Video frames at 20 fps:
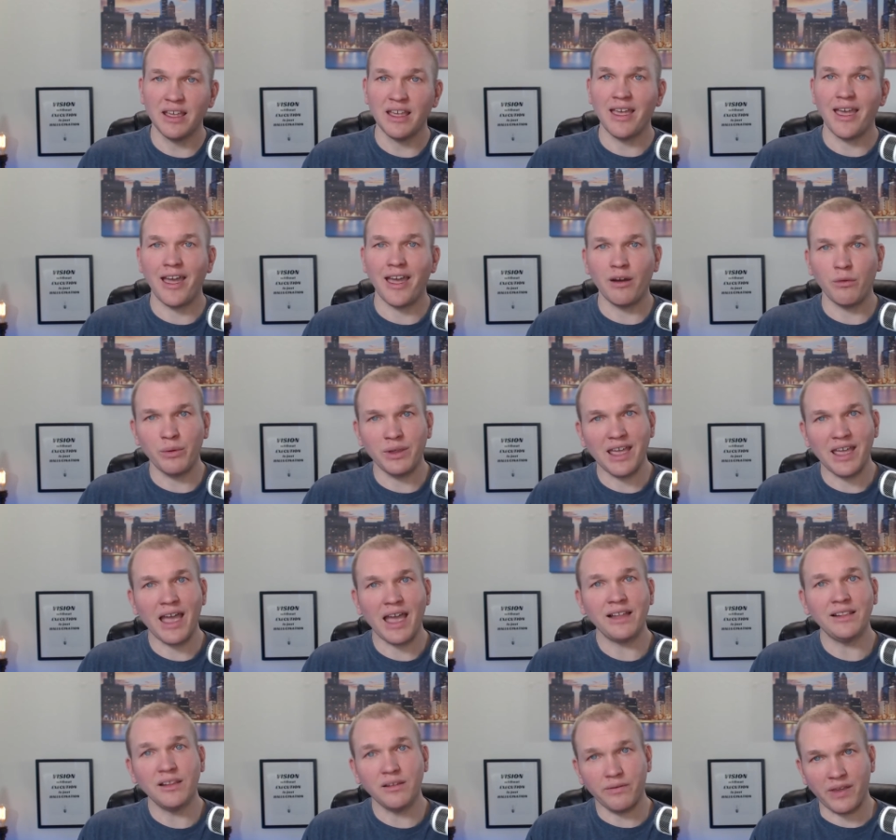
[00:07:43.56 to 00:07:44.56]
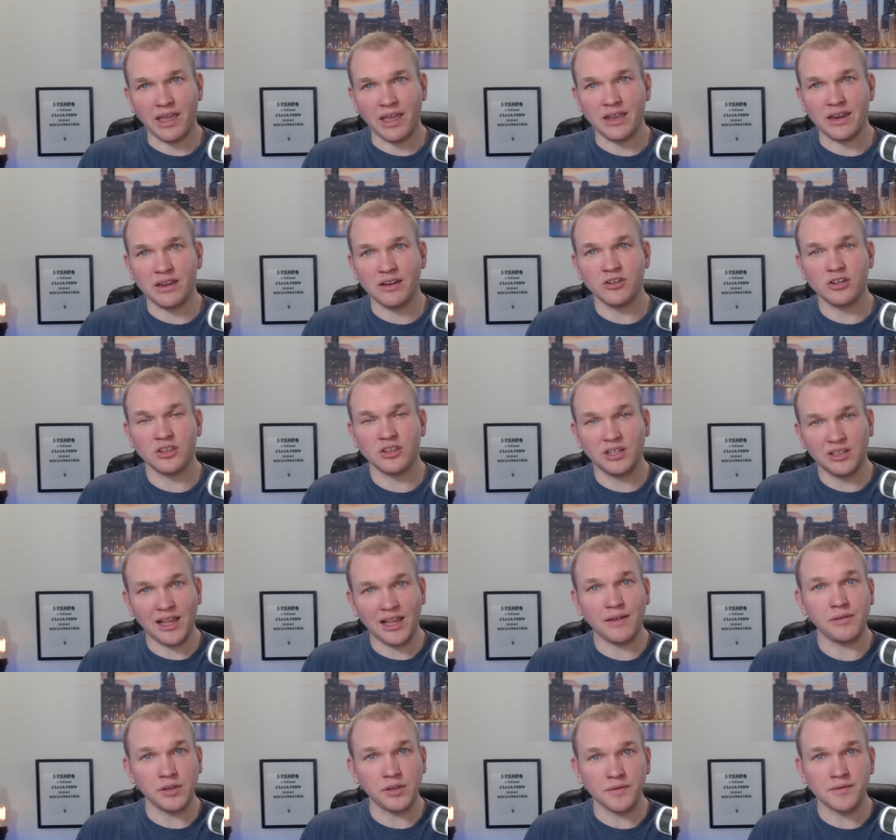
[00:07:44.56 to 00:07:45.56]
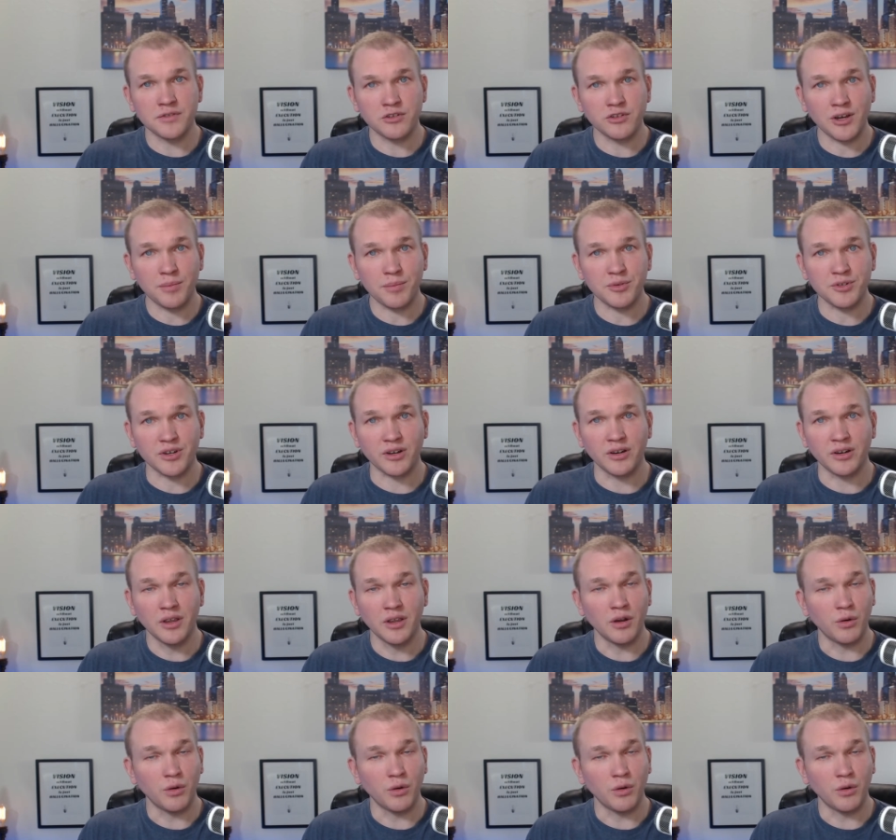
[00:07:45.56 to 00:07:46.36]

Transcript: and we elevate it to the level of Scripture.